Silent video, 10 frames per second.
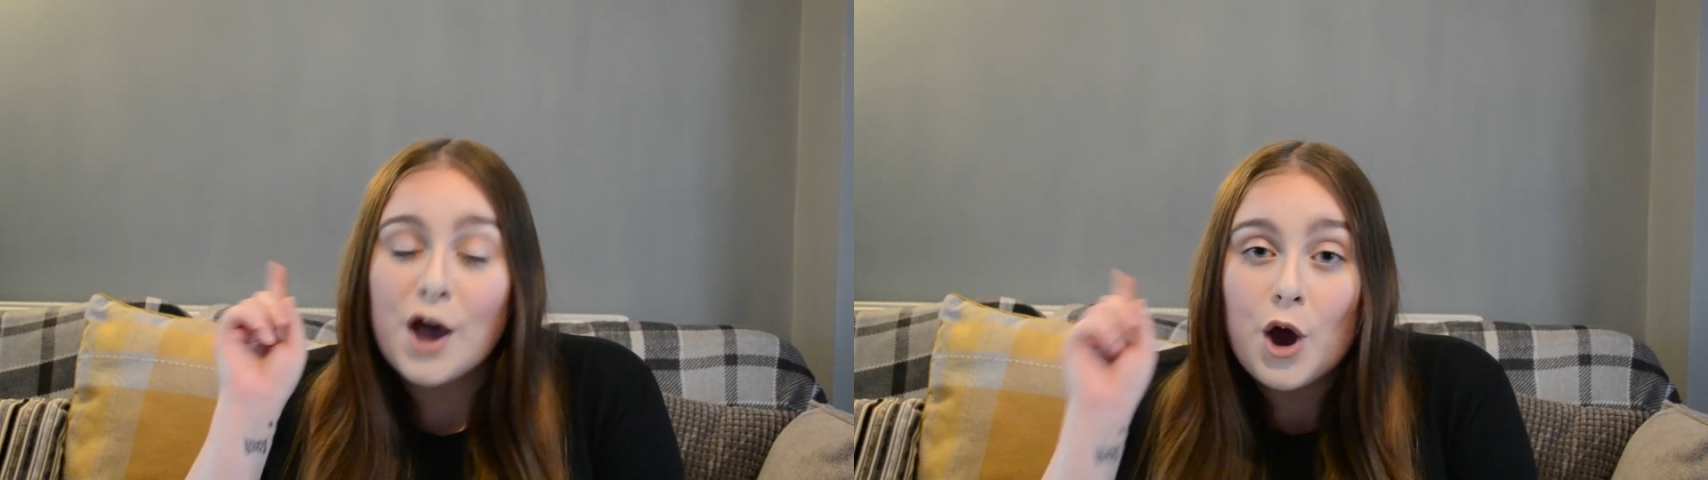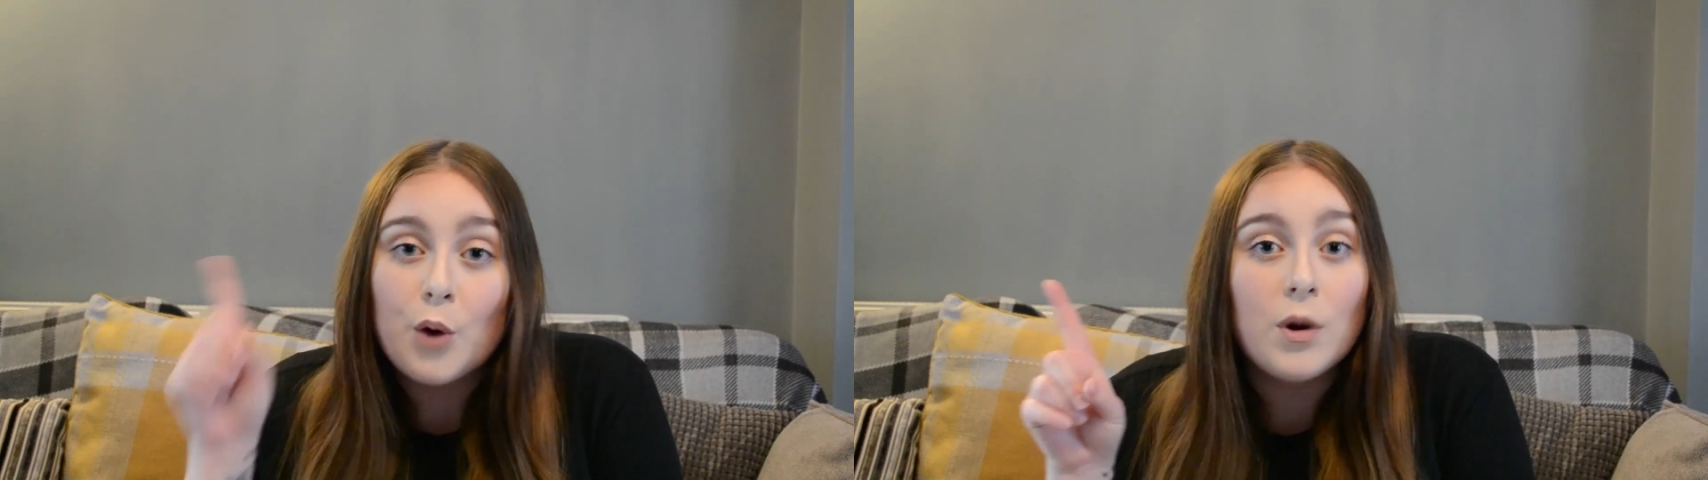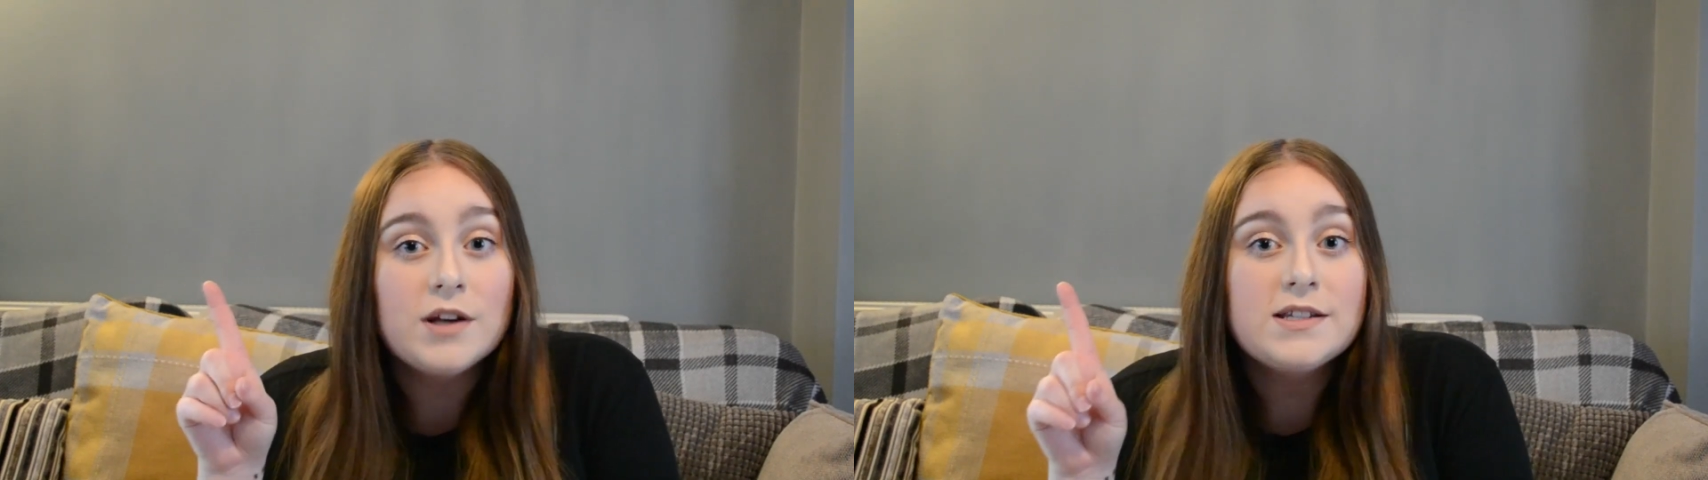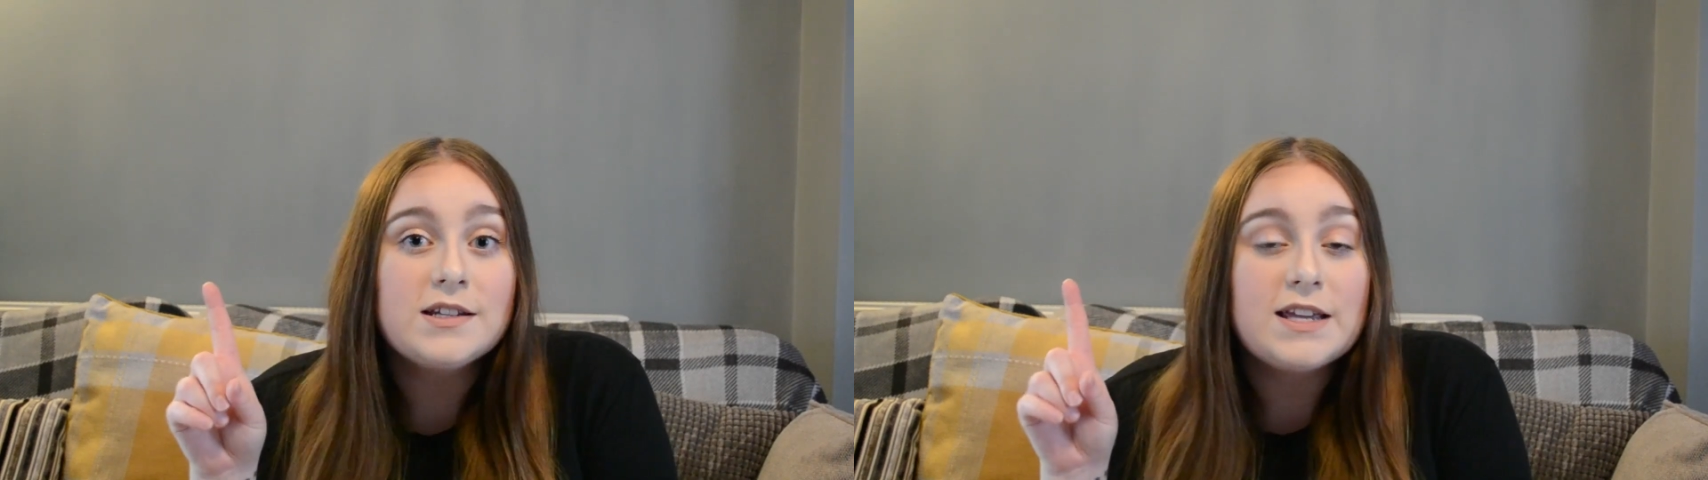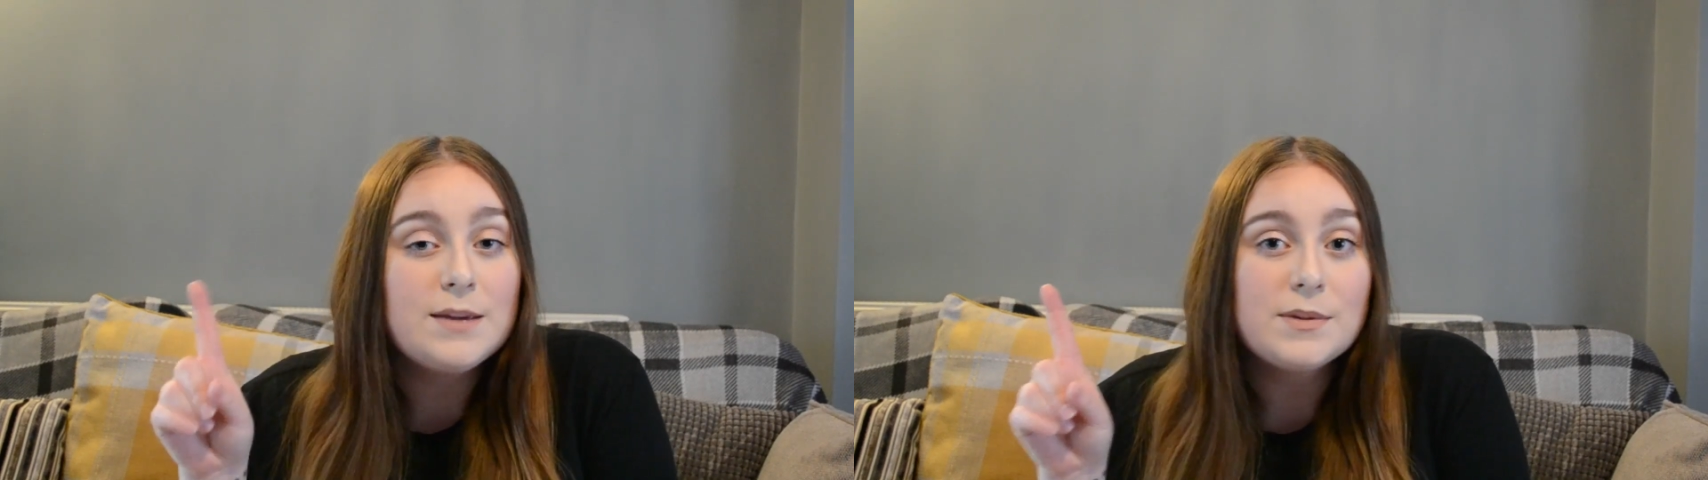one to
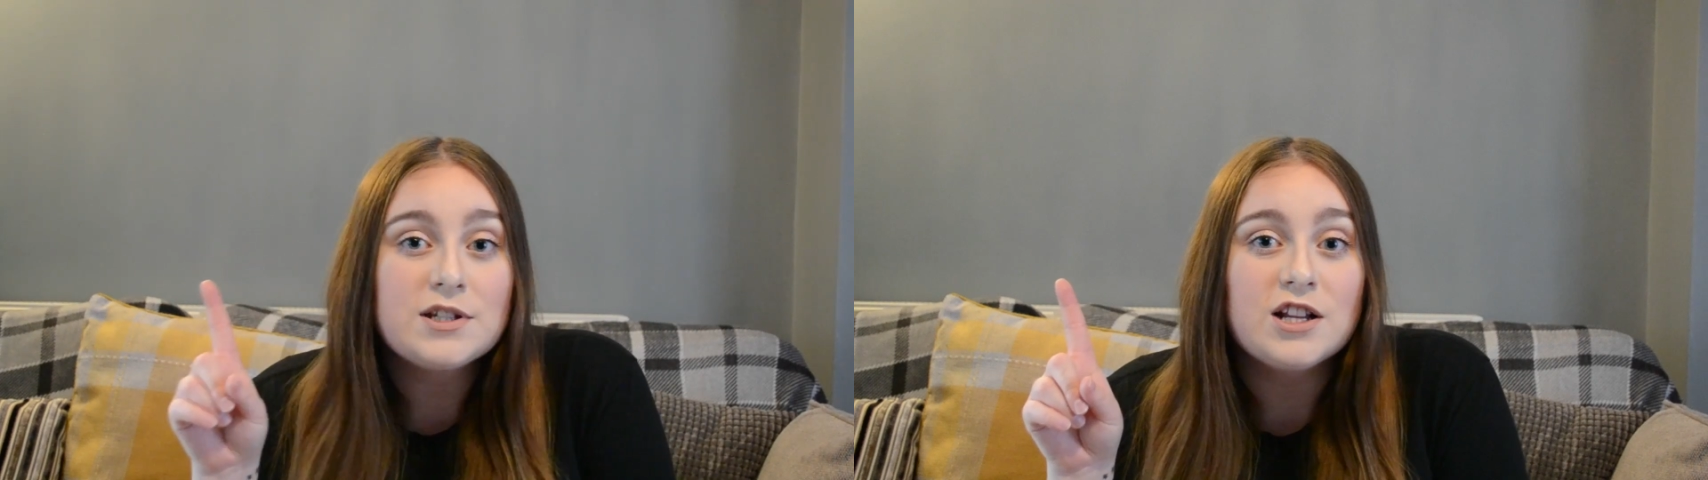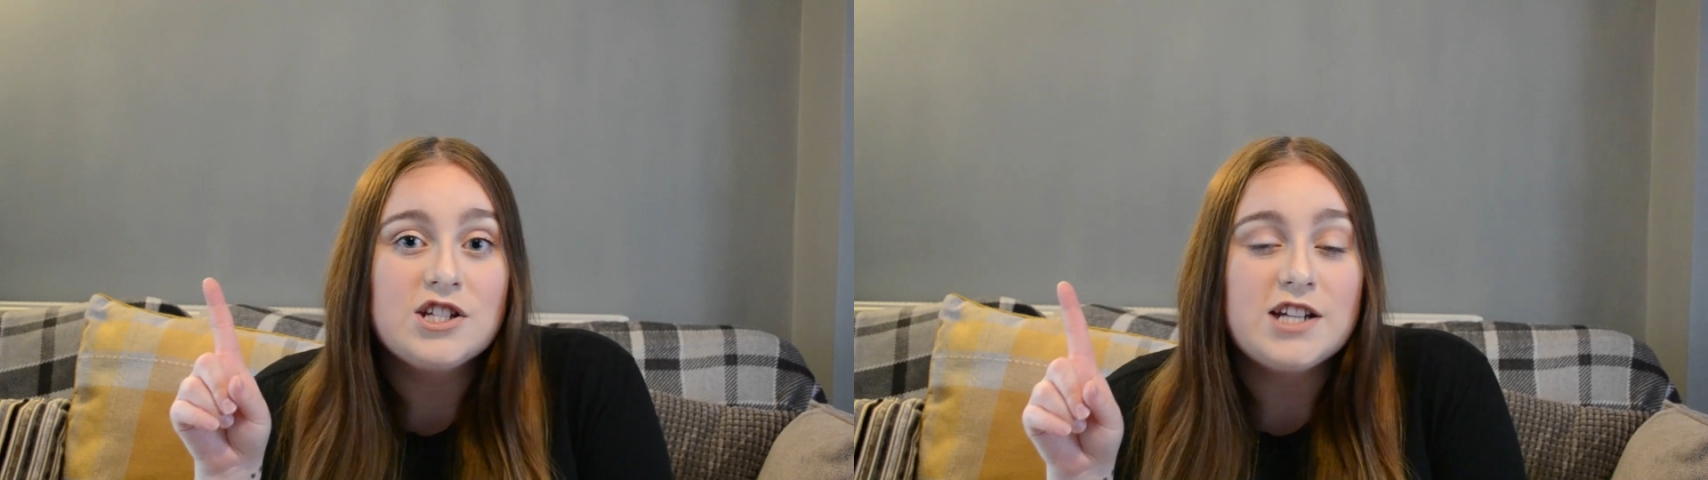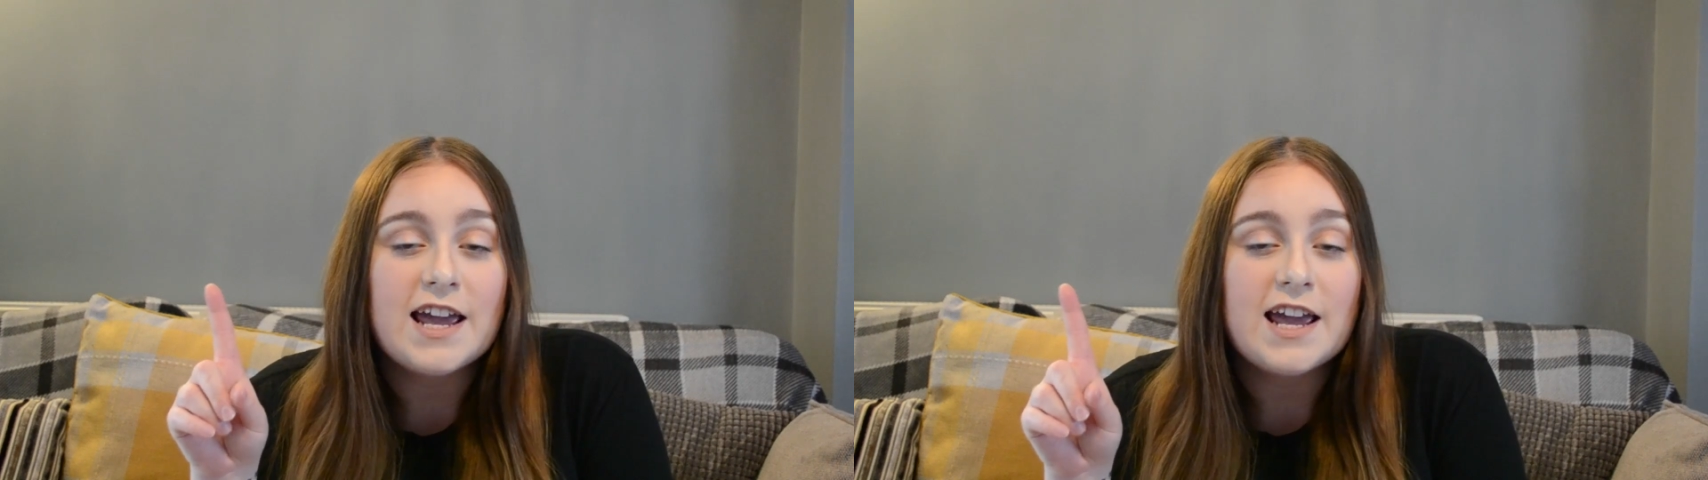haematology day